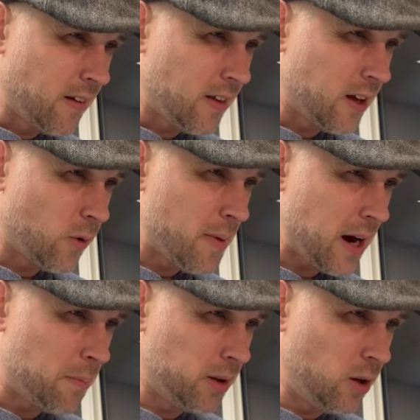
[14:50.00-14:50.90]
Now we're
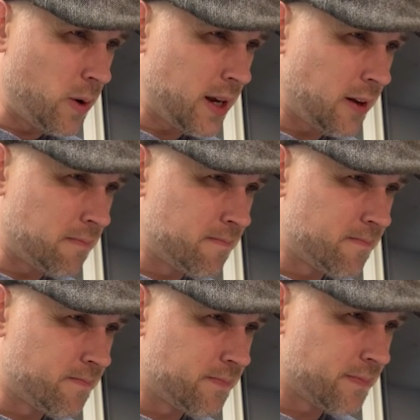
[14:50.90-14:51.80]
back below again.
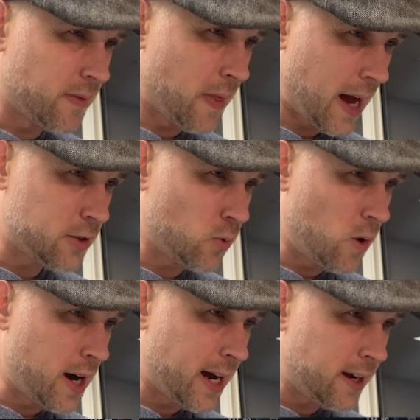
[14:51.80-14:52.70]
And that's
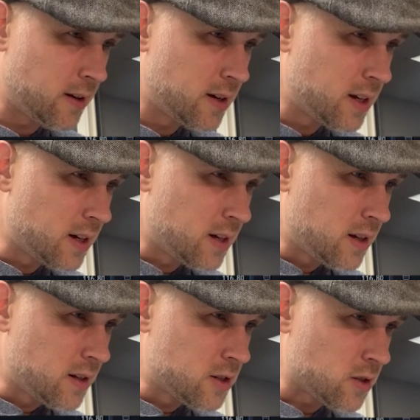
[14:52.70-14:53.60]
why.
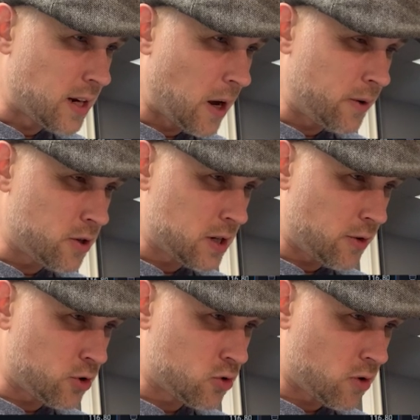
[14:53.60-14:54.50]
So now here's
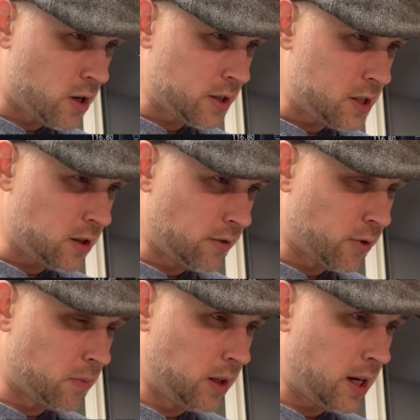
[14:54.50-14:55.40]
another strong signal
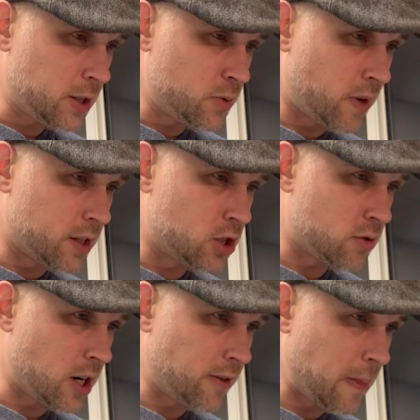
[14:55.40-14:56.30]
from Lux. We've got
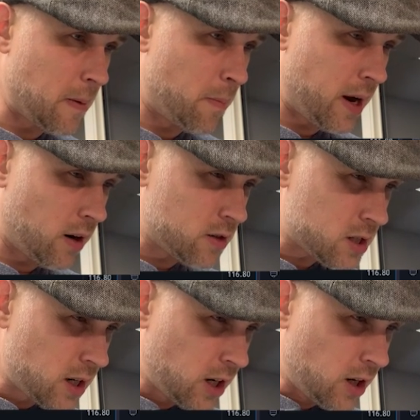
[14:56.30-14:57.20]
strength from the
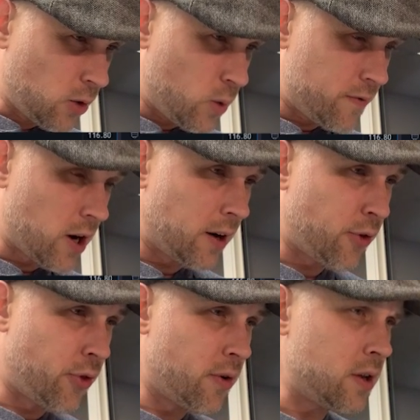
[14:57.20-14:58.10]
bears. We've got
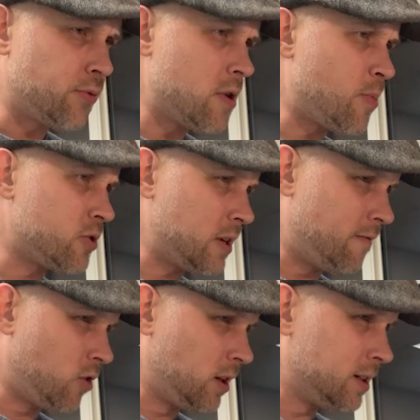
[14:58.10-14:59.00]
33%
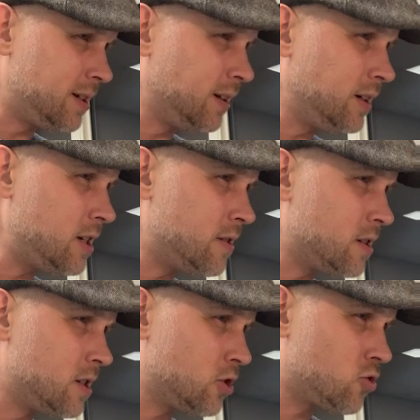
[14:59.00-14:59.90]
volatility.
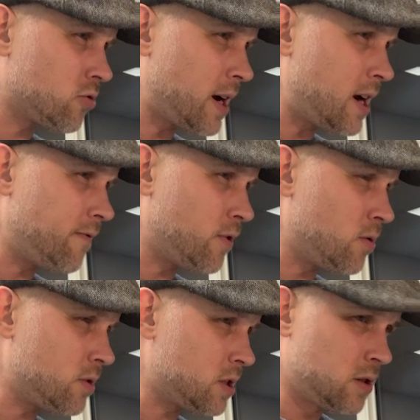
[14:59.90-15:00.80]
This is a trade,
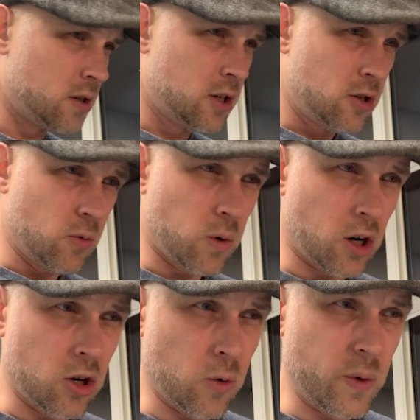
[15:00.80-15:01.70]
folks. We're
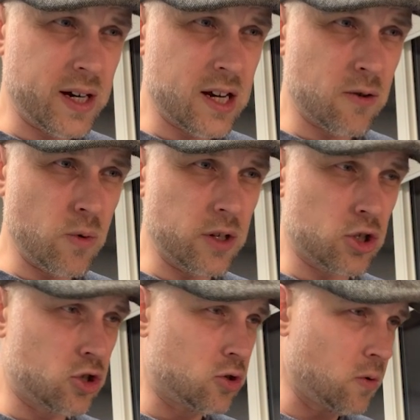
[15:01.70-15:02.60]
going in with a
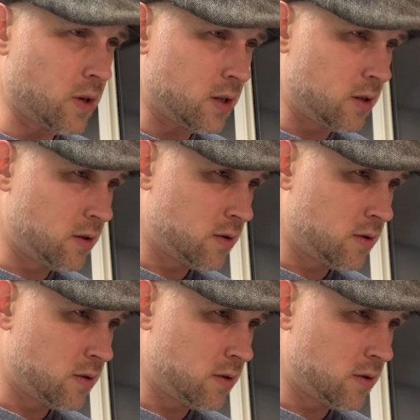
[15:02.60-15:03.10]
short.